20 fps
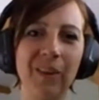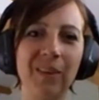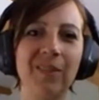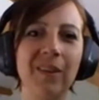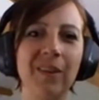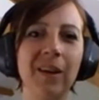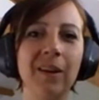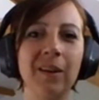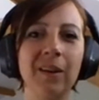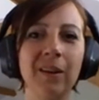
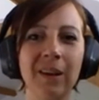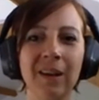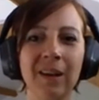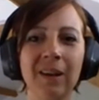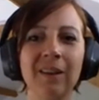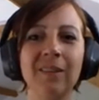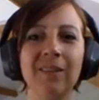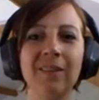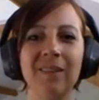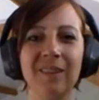stand
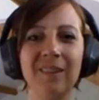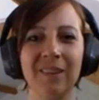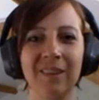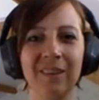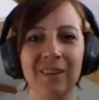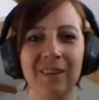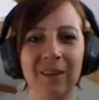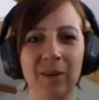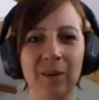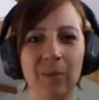against
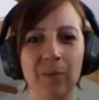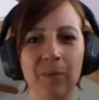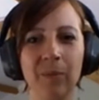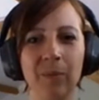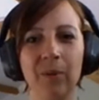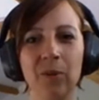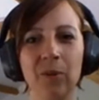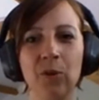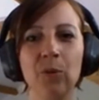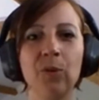
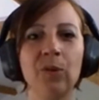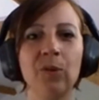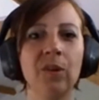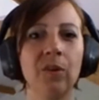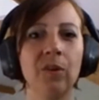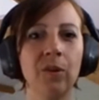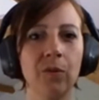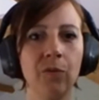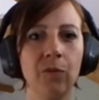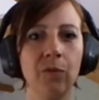
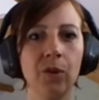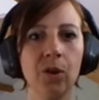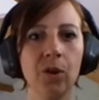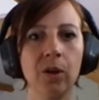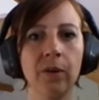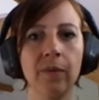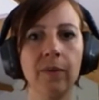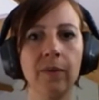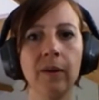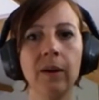using
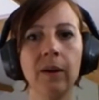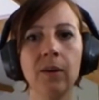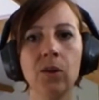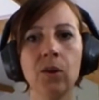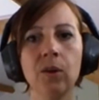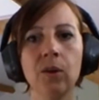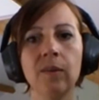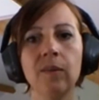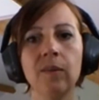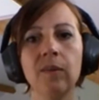artificial
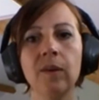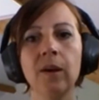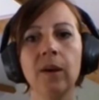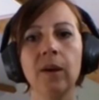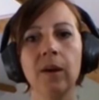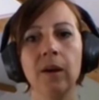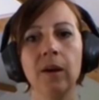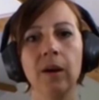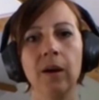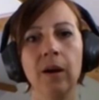intelligence?
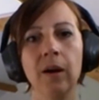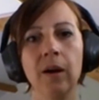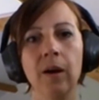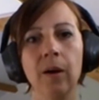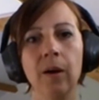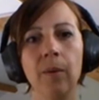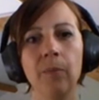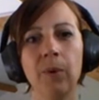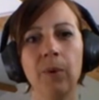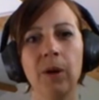
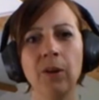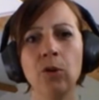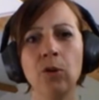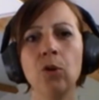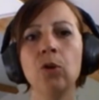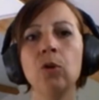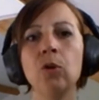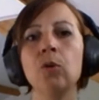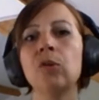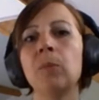Can
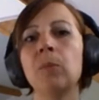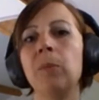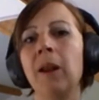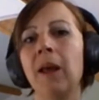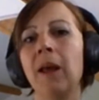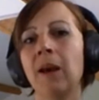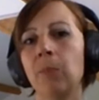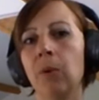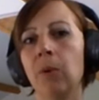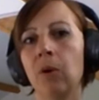you use a
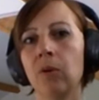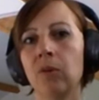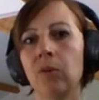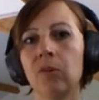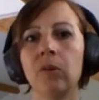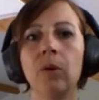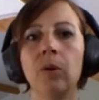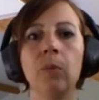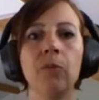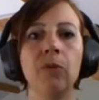black
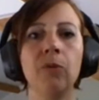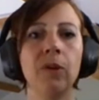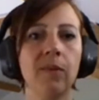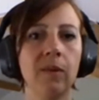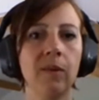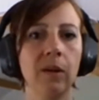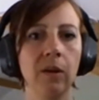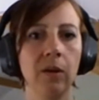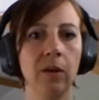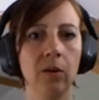box?
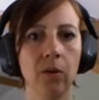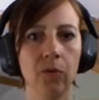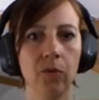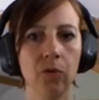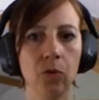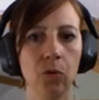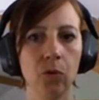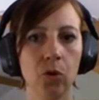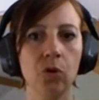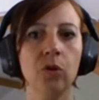Obviously not.
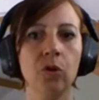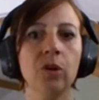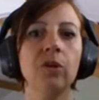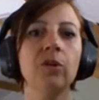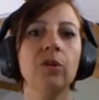You should